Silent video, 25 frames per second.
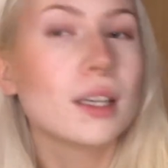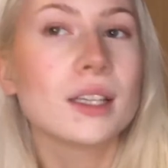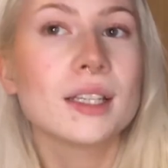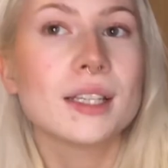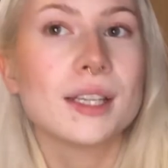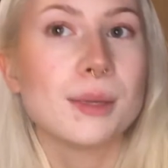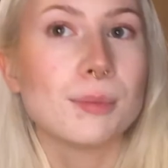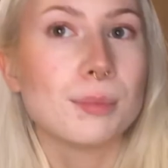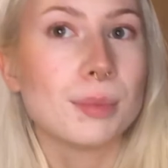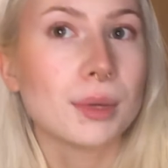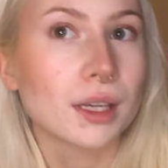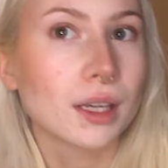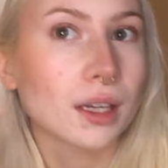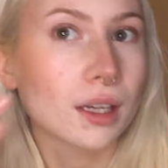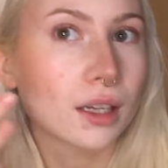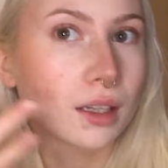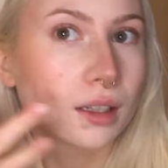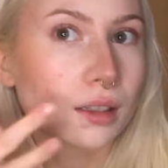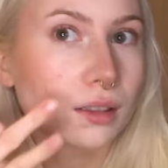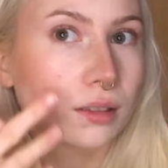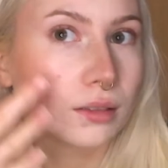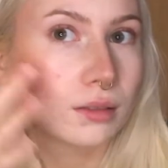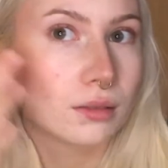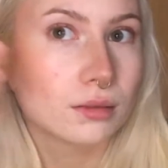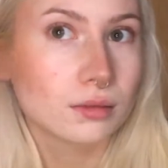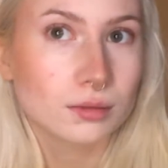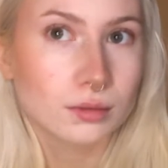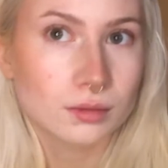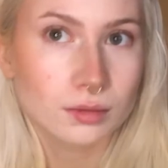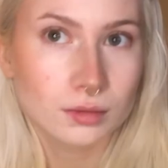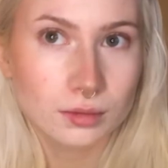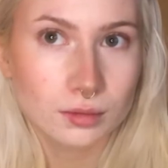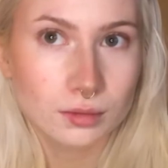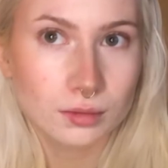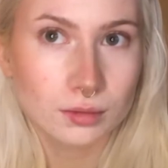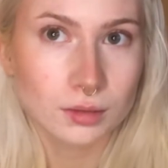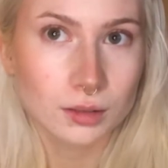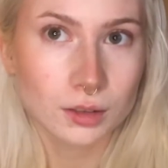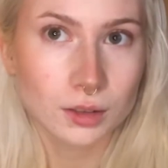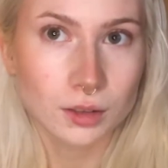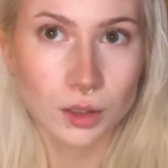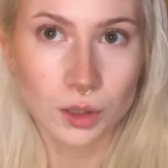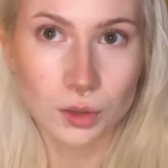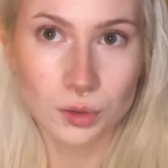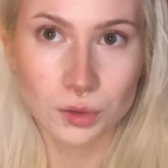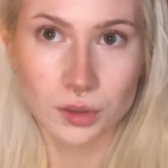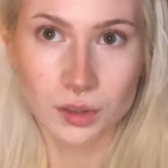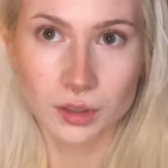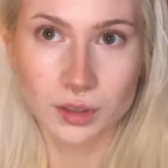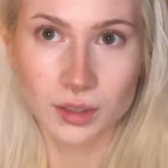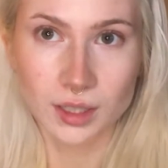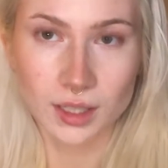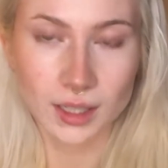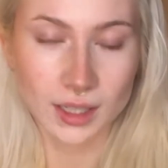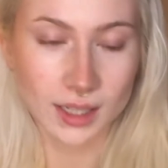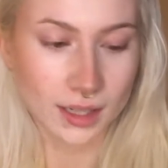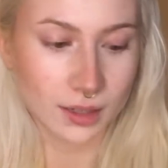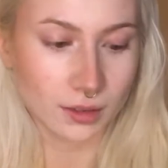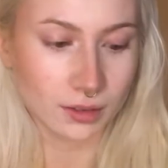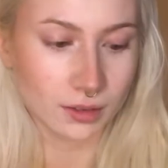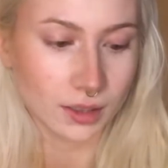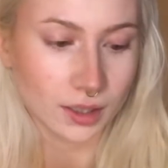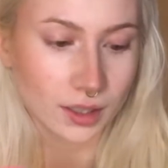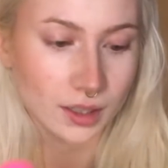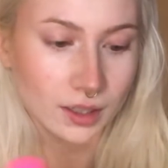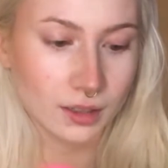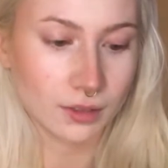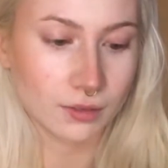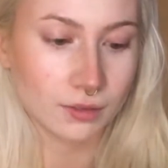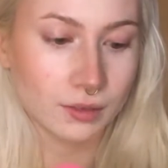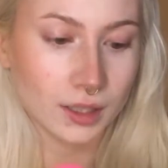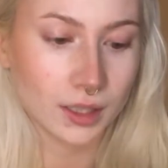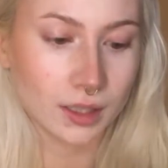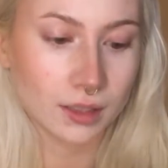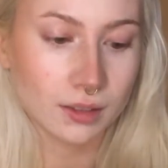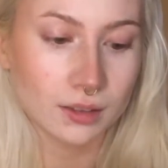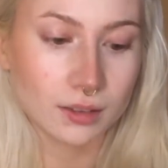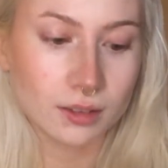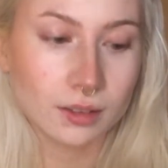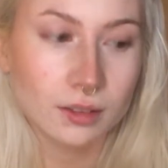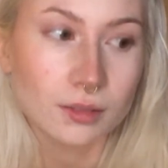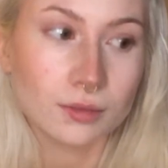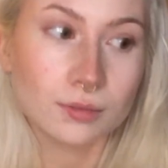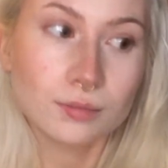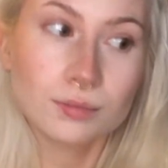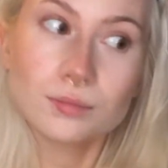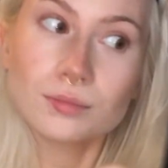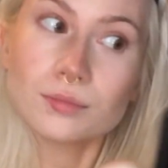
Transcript: keeping it closer to the outside of the face.